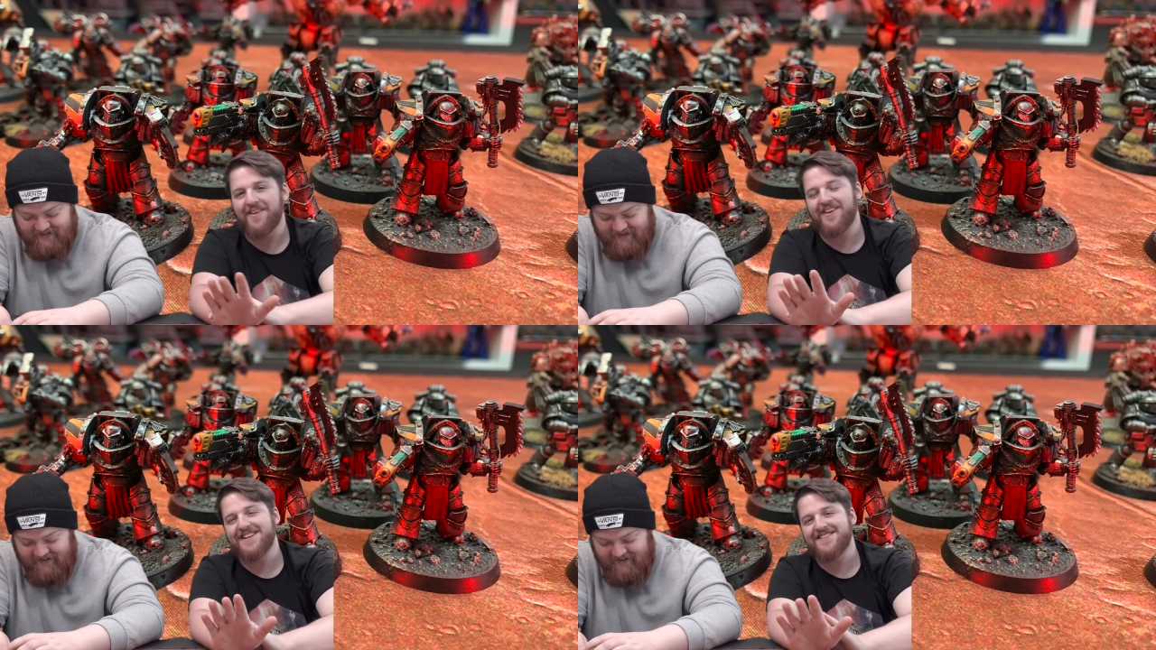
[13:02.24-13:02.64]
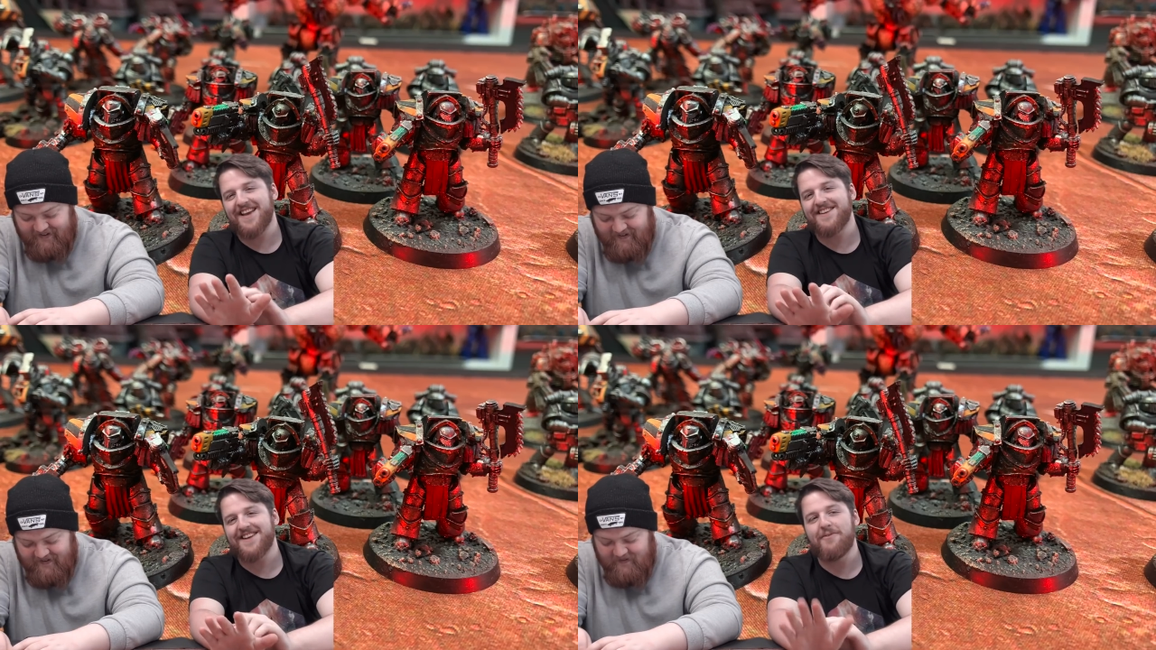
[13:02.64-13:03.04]
Speaker 1: I'm going to
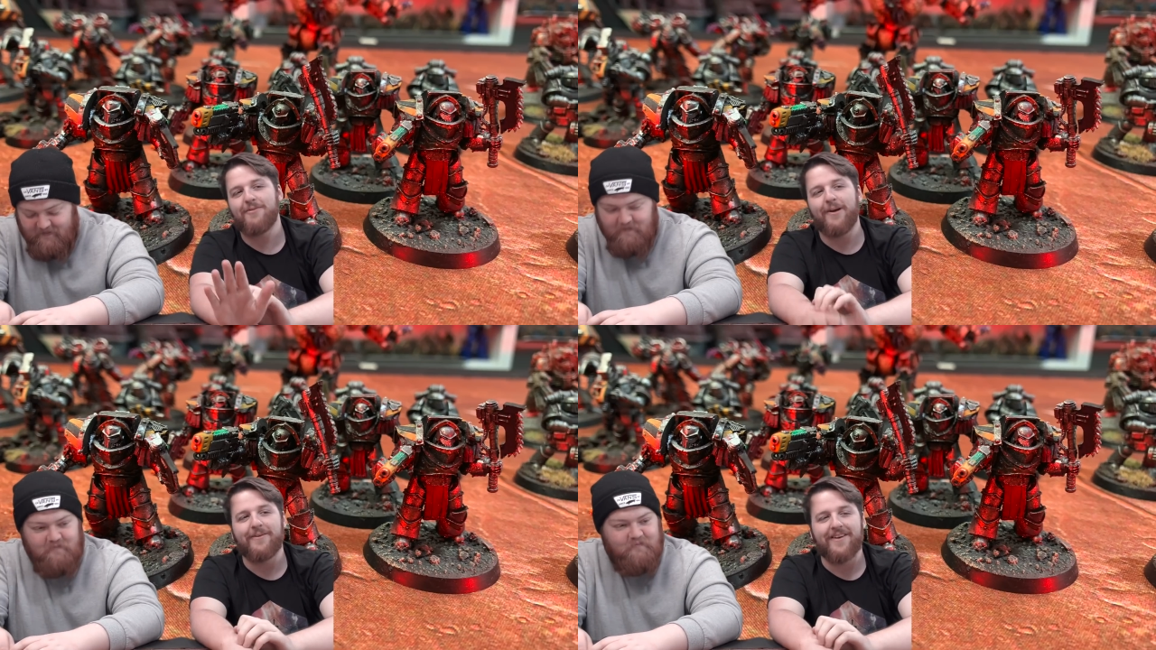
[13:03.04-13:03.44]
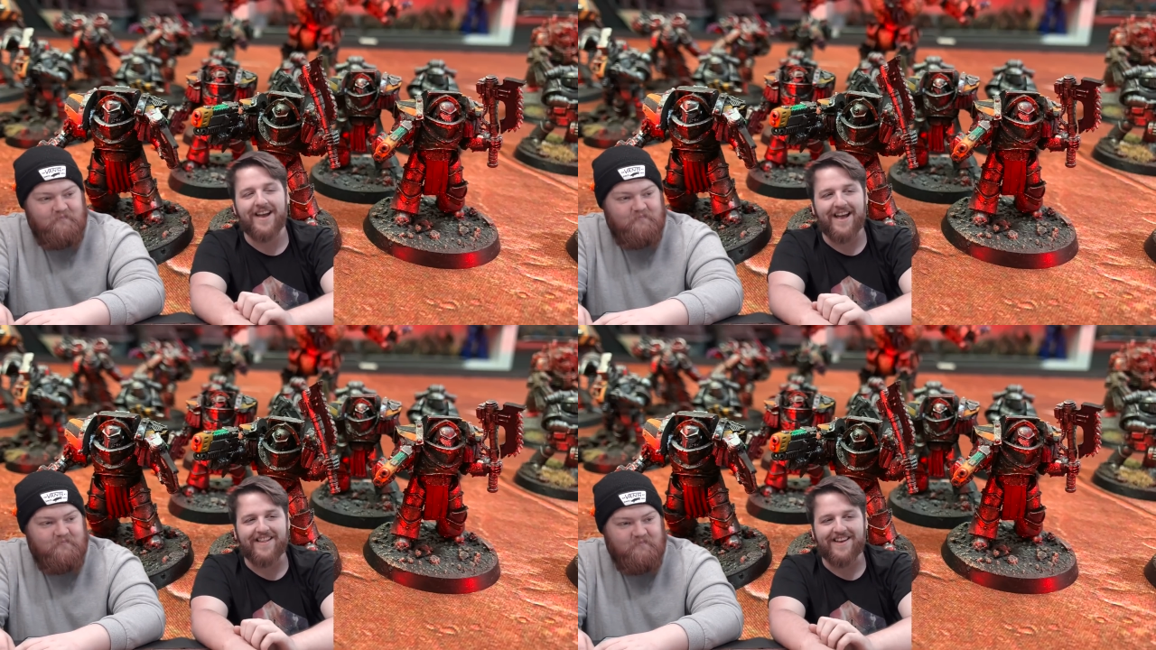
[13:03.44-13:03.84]
say is I wrote
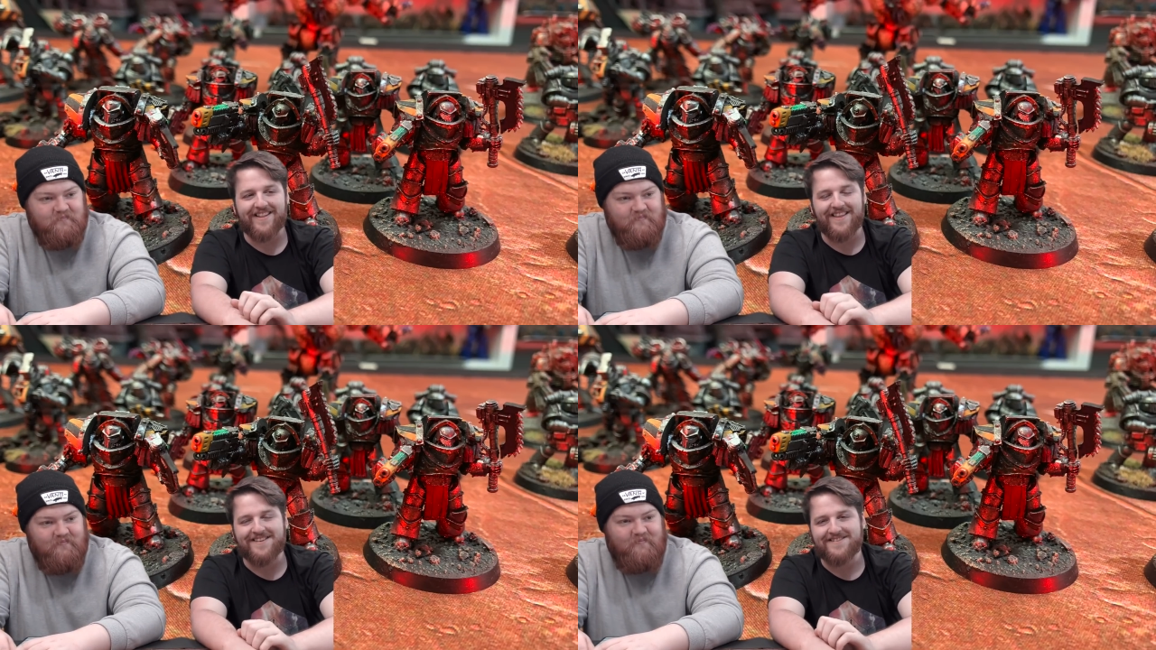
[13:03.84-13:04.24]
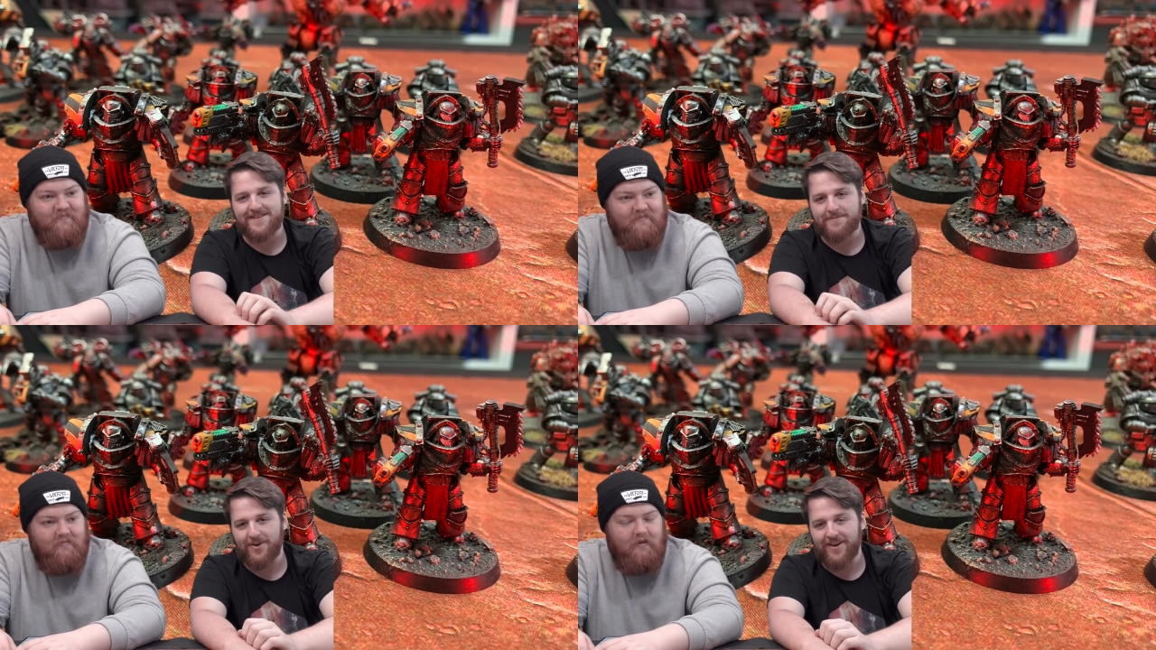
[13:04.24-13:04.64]
Elliot a list
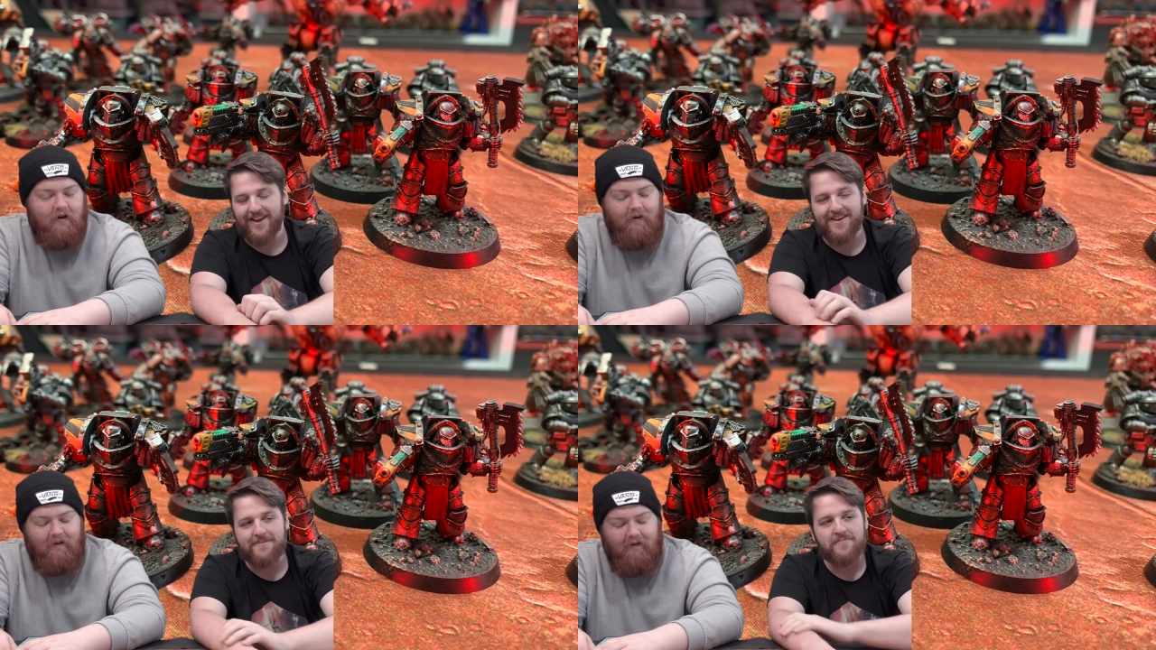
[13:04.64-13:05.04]
this morning.